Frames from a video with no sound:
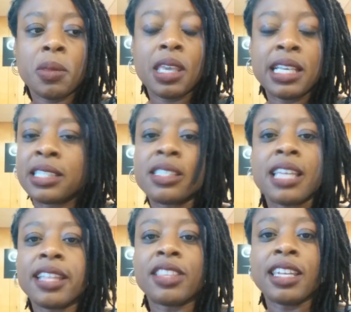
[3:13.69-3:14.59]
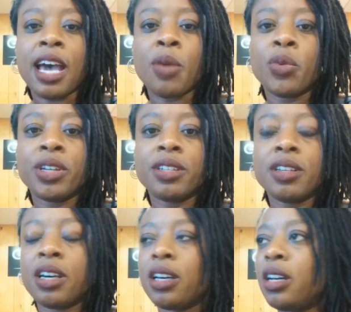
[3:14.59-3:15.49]
It's not that I would
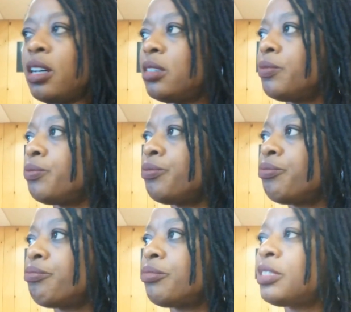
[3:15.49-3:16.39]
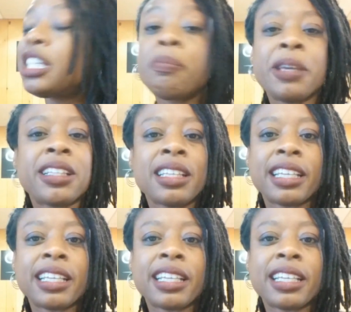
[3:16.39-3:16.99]
typically